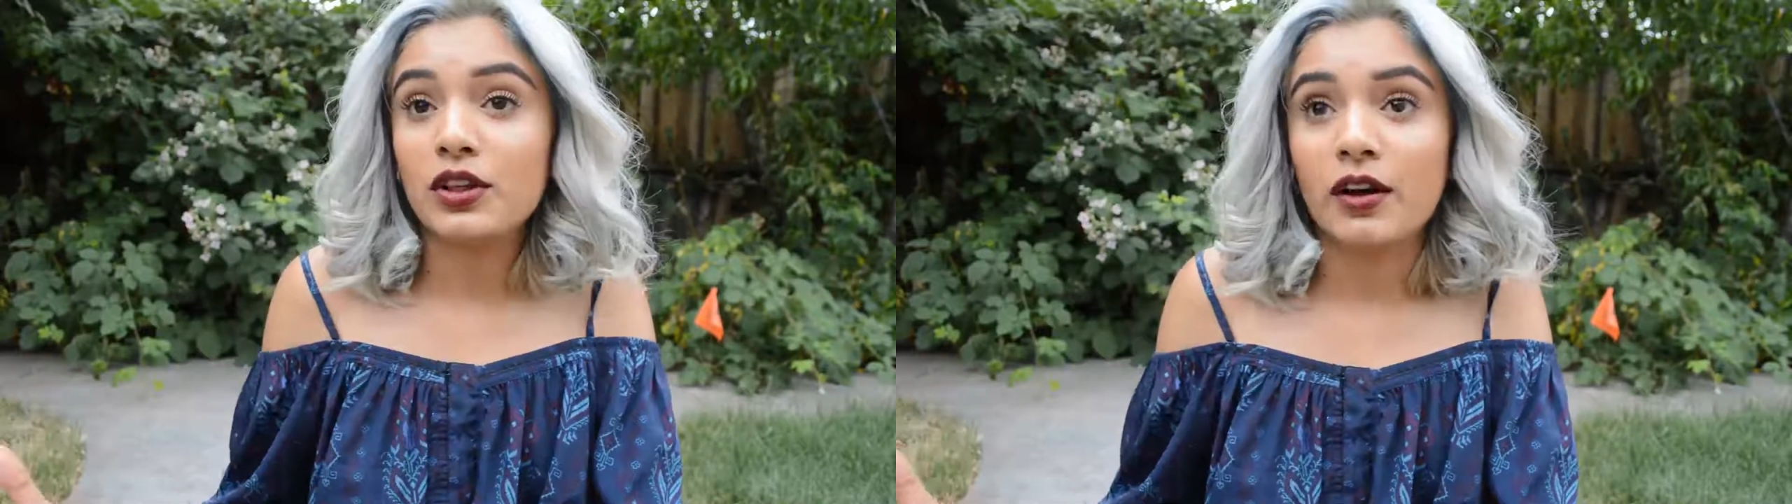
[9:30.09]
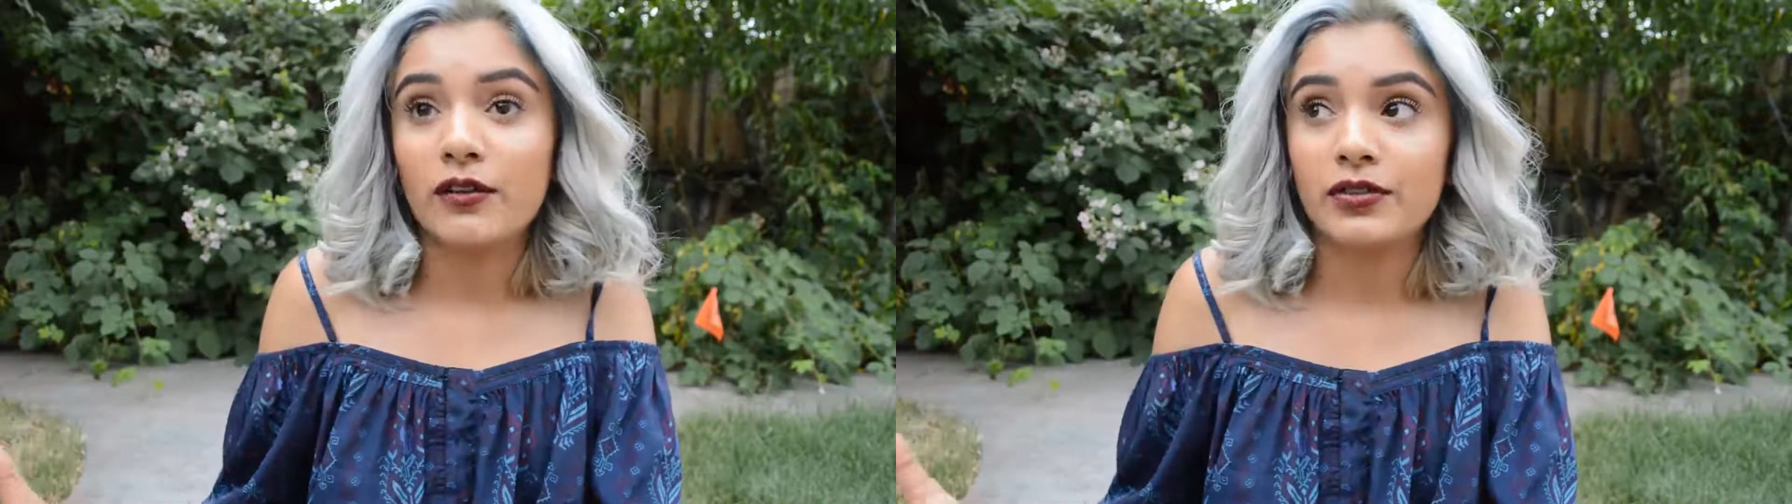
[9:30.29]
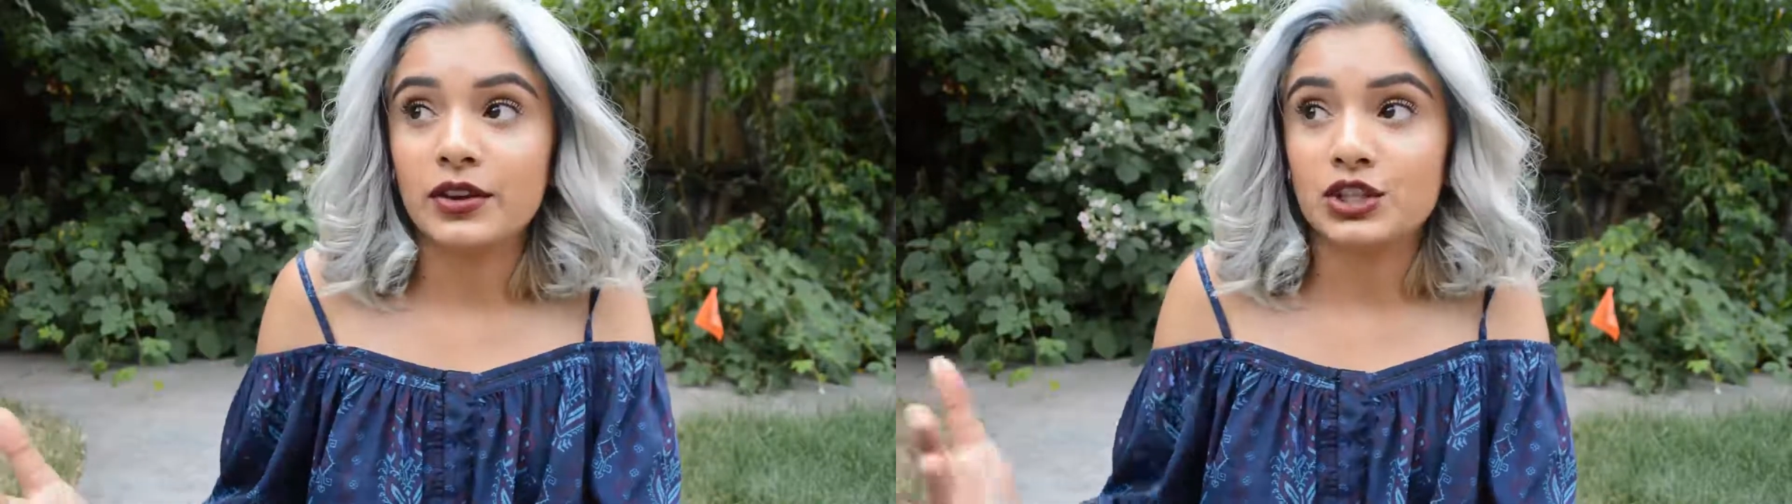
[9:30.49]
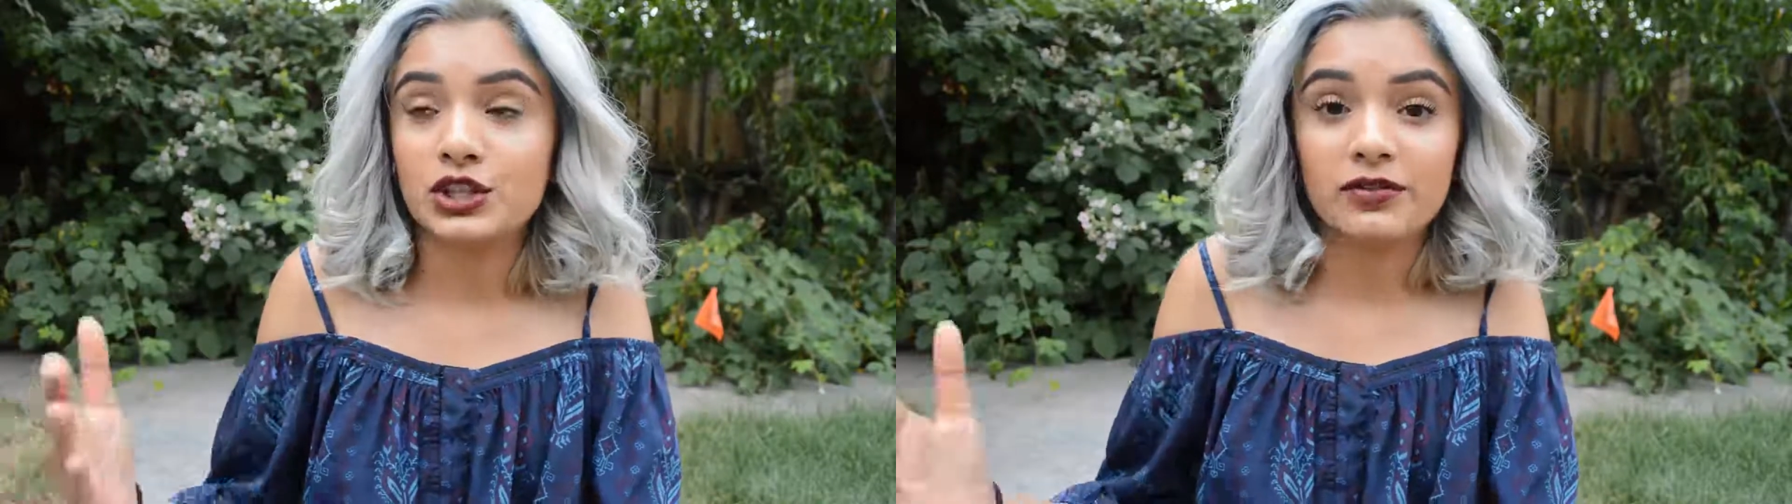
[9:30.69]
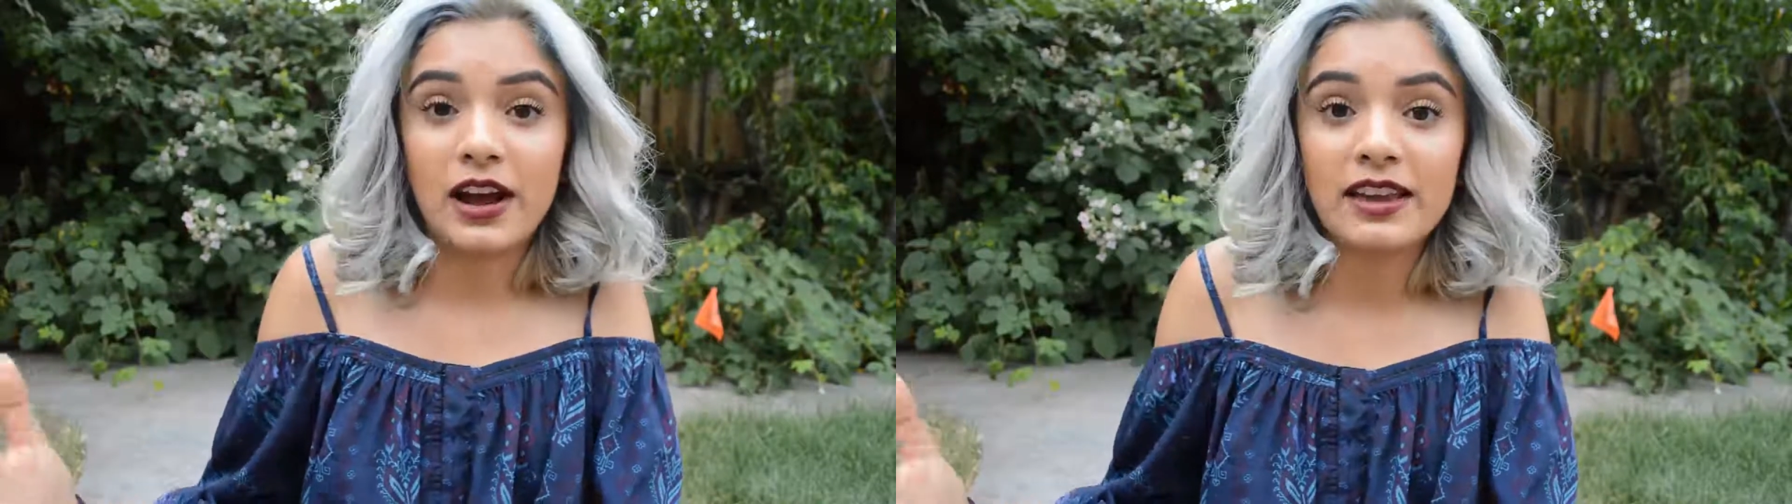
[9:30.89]
of
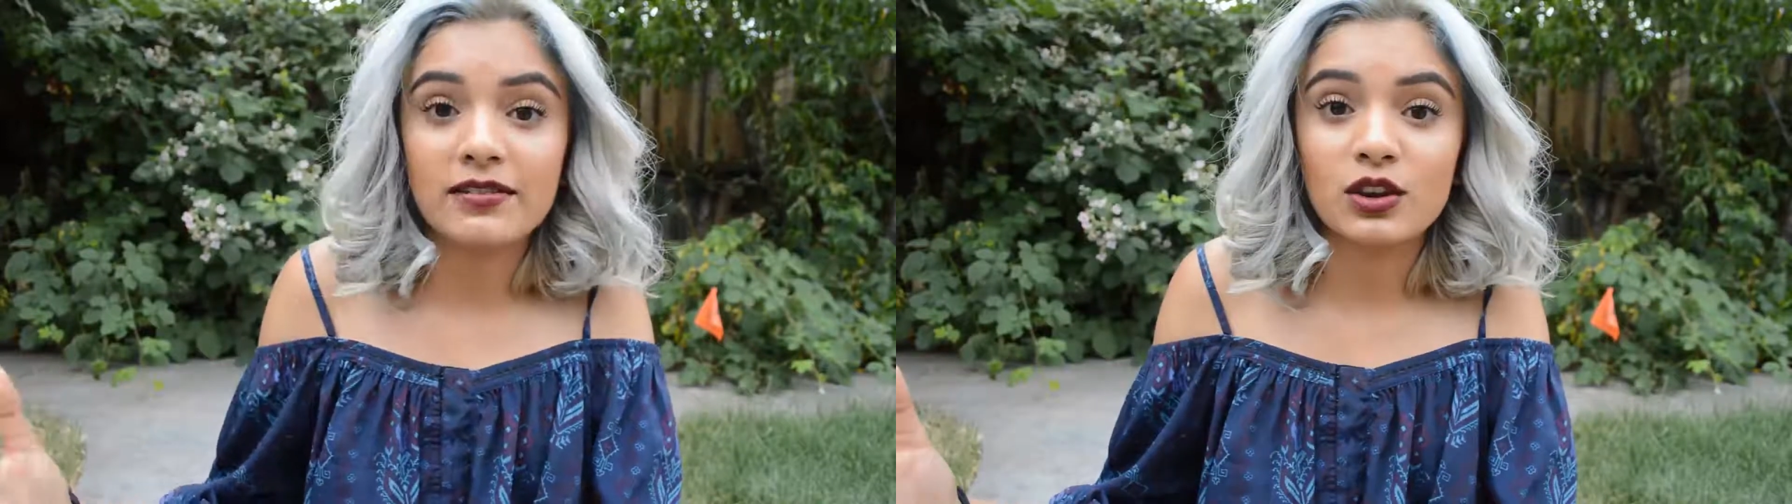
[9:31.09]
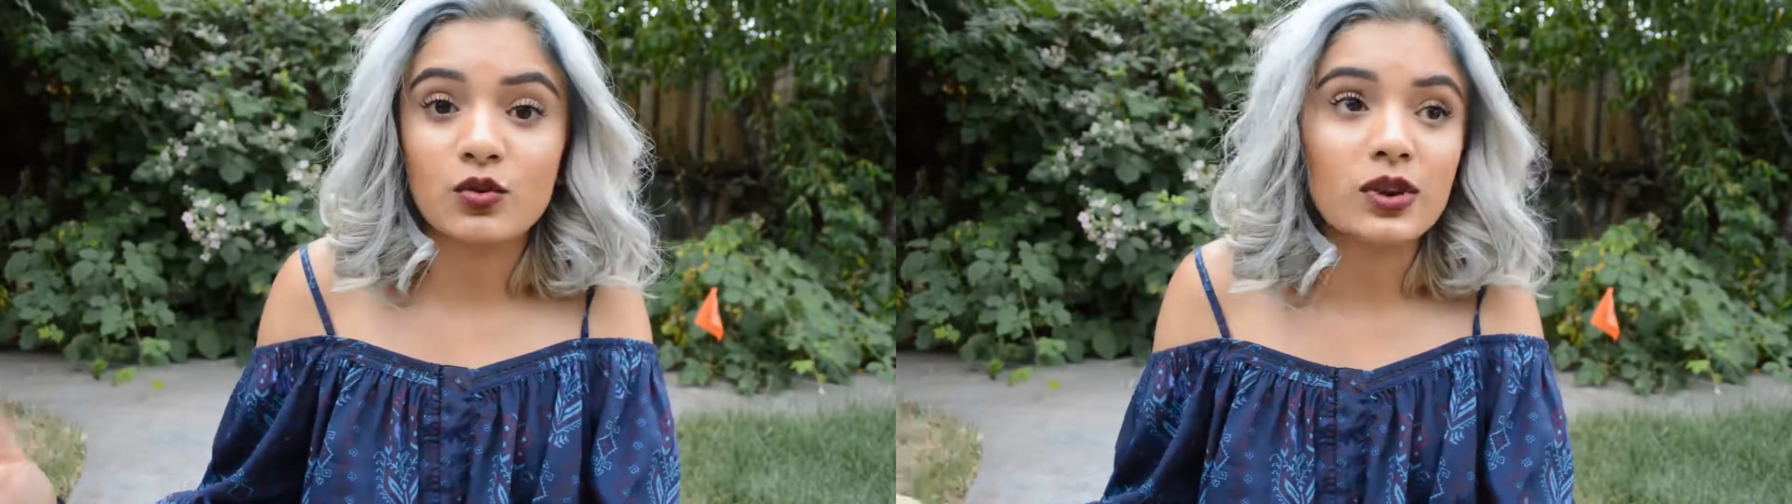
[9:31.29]
surviving.